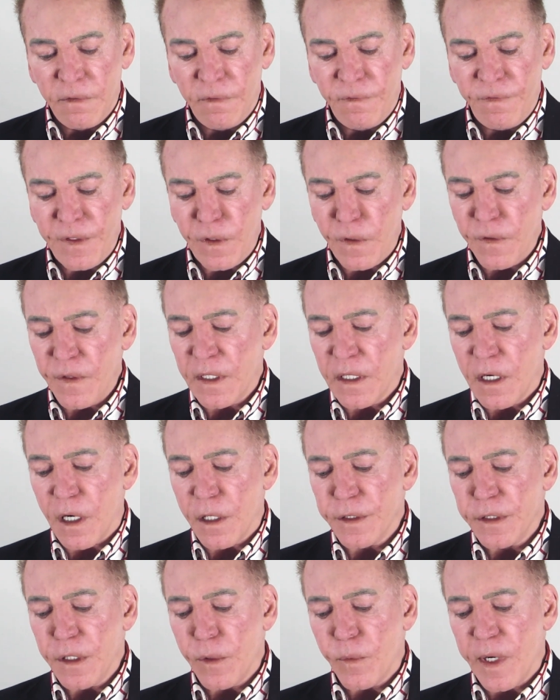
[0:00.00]
feel the
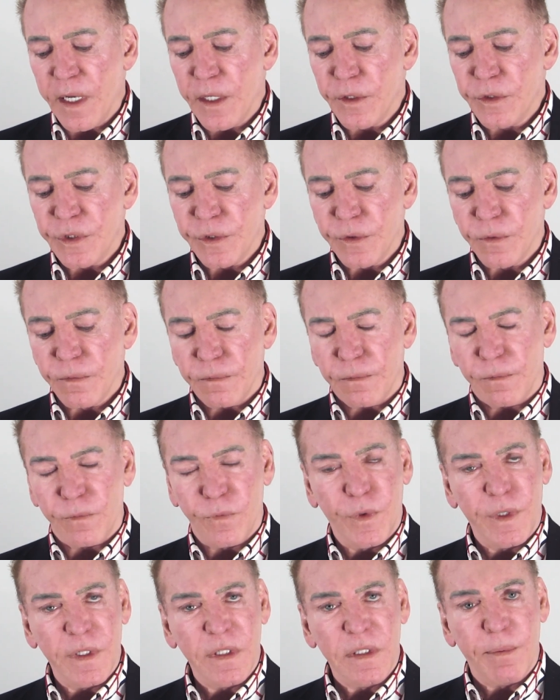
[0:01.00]
garden around you
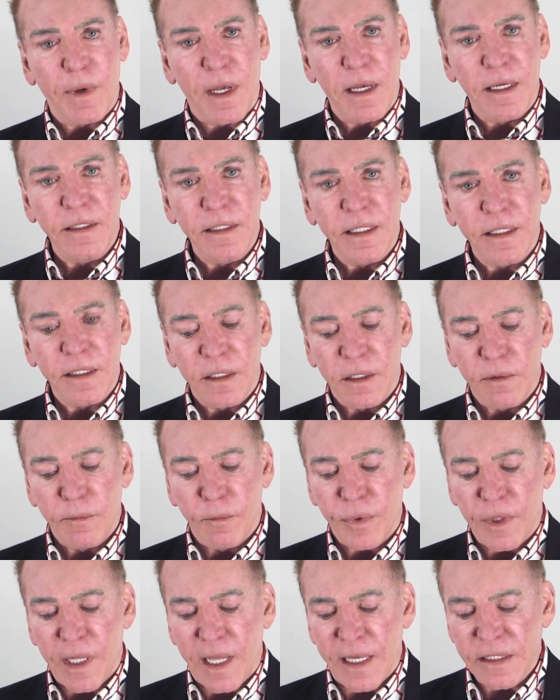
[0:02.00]
responding,
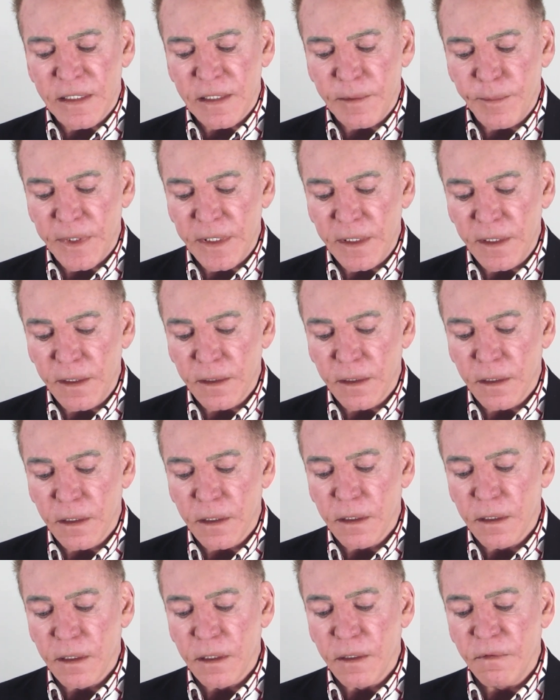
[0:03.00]
blossoming,
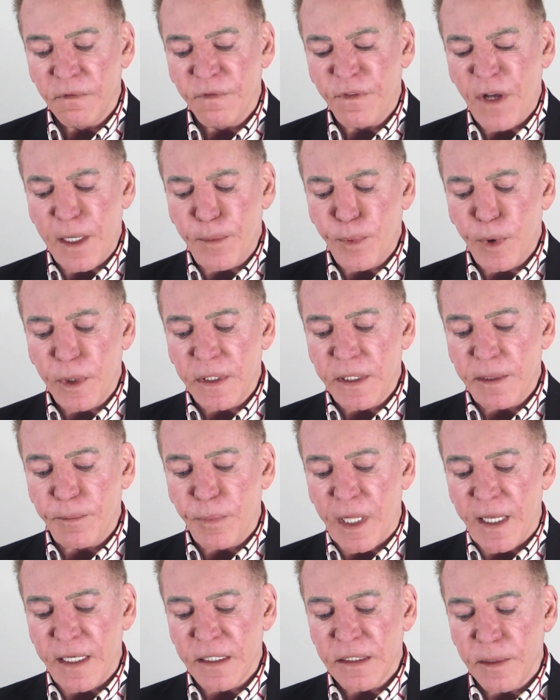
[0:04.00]
vibrantly
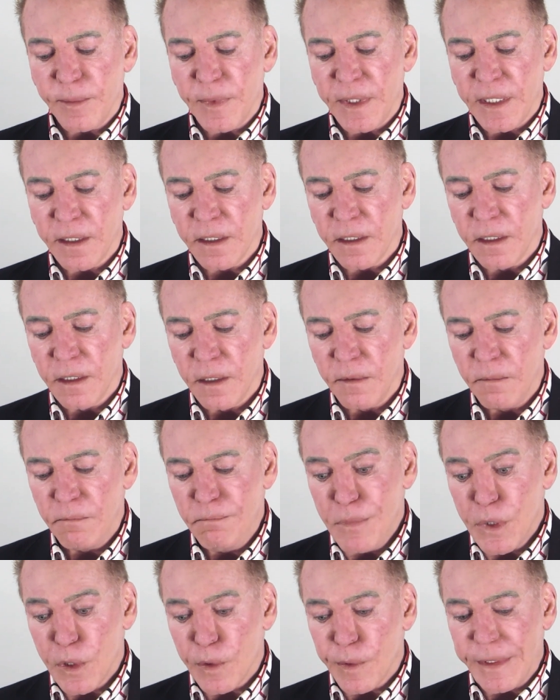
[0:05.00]
blossoming,
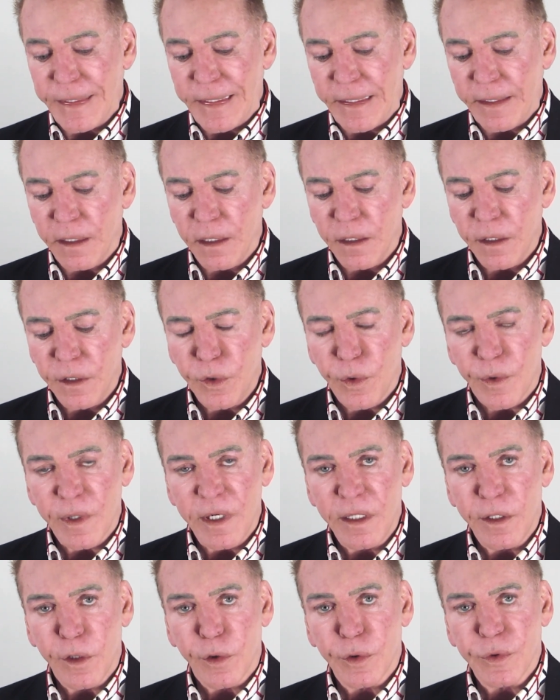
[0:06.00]
mirroring your
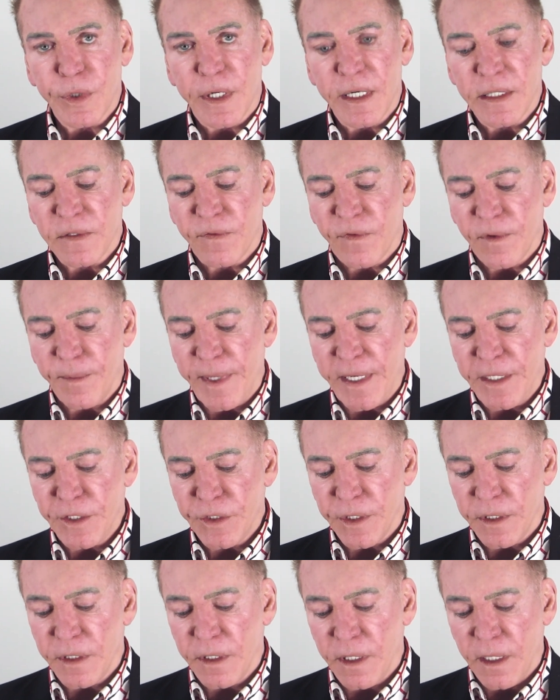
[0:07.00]
inner
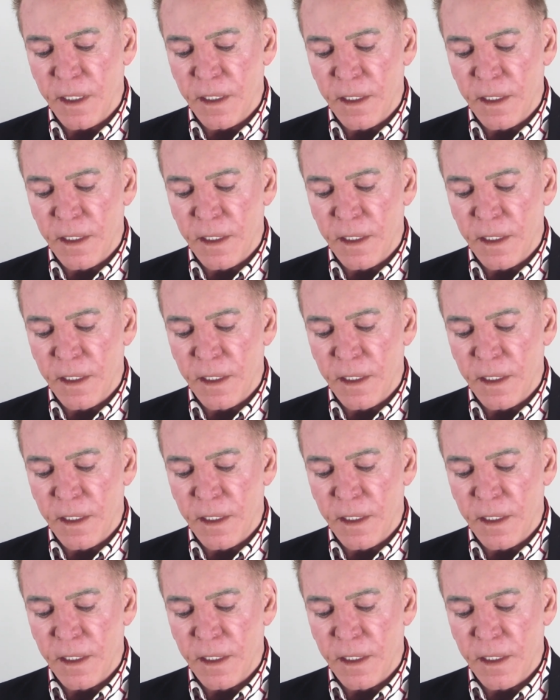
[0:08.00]
transformation.